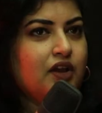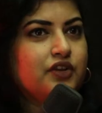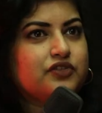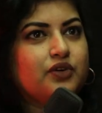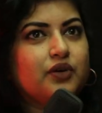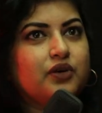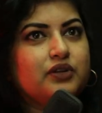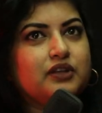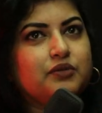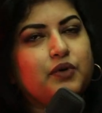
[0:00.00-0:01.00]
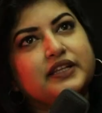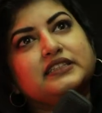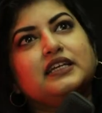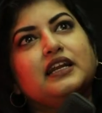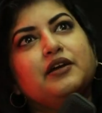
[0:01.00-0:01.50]
So the ones
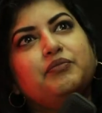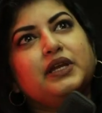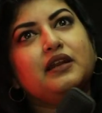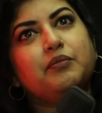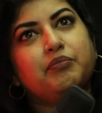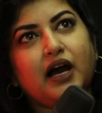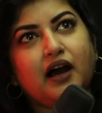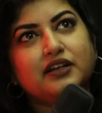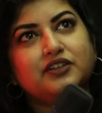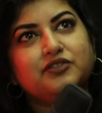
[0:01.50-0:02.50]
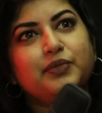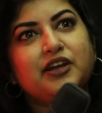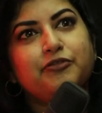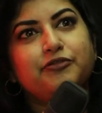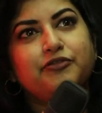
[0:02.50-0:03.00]
that I've been a part of, my
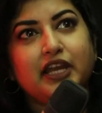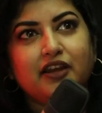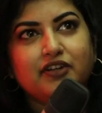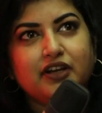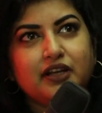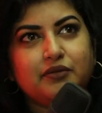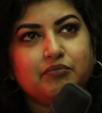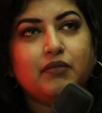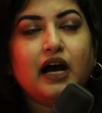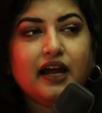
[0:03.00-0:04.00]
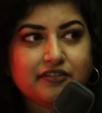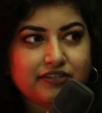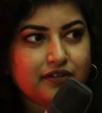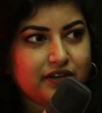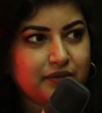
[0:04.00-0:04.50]
favorite, my
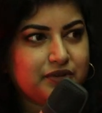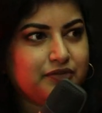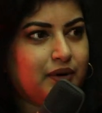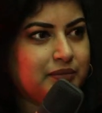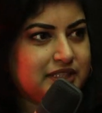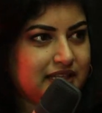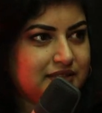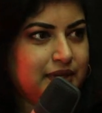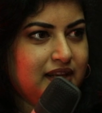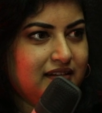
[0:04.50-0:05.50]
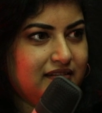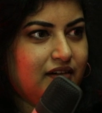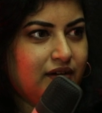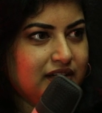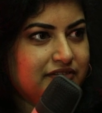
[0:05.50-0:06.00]
favorite performance has been
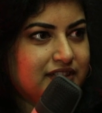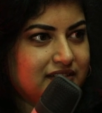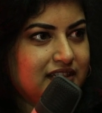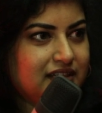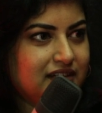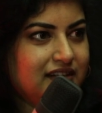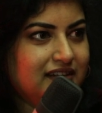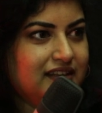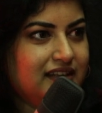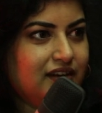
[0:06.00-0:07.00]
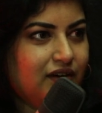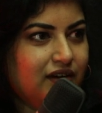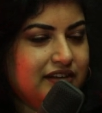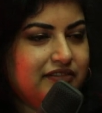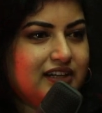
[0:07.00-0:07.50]
Oliver in in
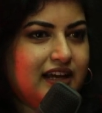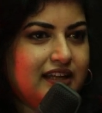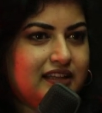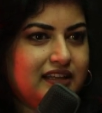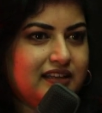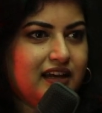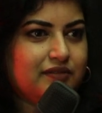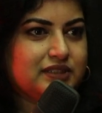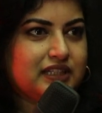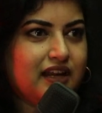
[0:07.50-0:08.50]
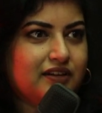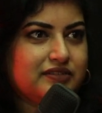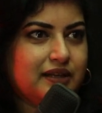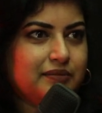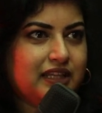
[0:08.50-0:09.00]
Oliver. I think that was kind of
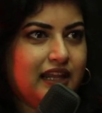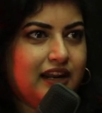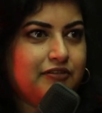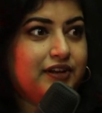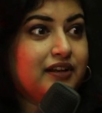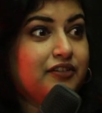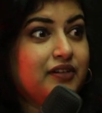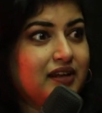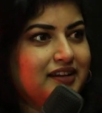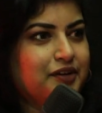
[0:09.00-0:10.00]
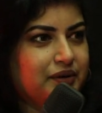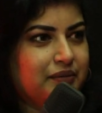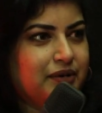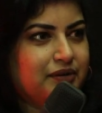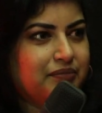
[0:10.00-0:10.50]
something that I felt really good
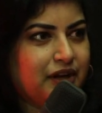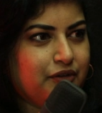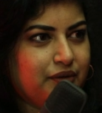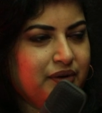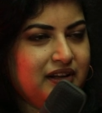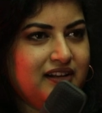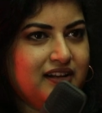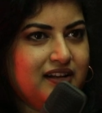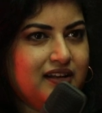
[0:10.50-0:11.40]
about my role. Mm.